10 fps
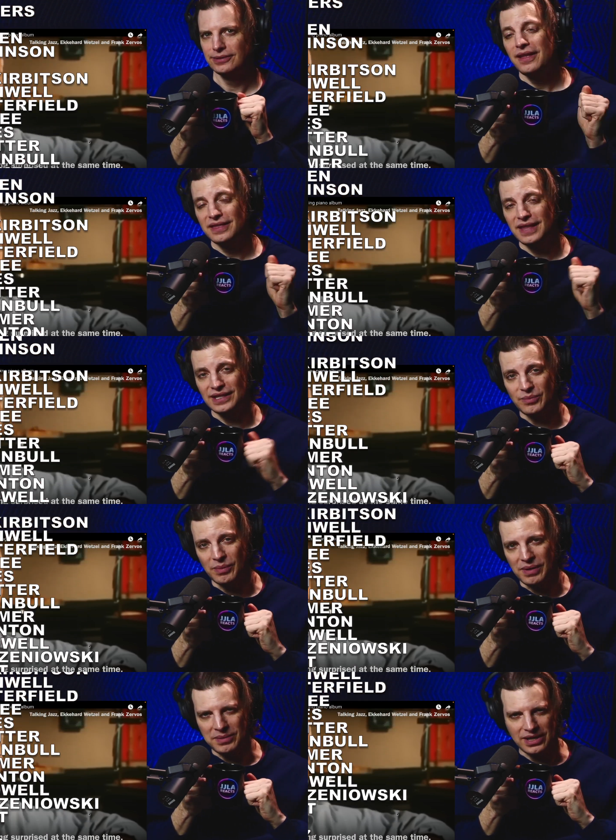Thanks to my
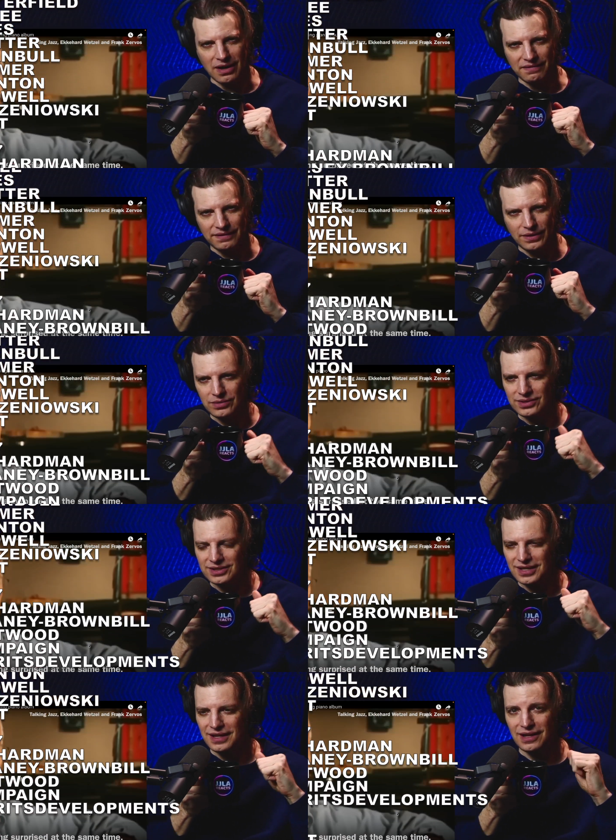Buy Me a Coffee folks.
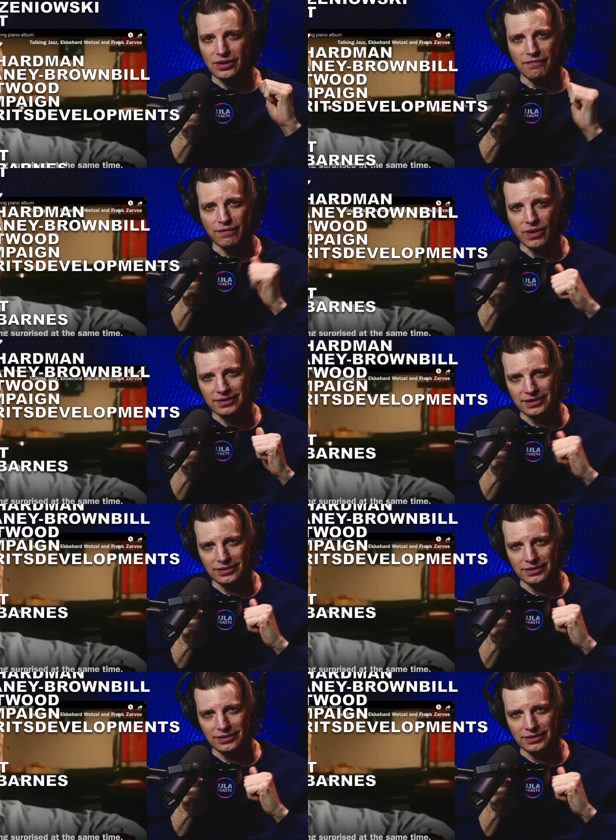Thank y'all for watching this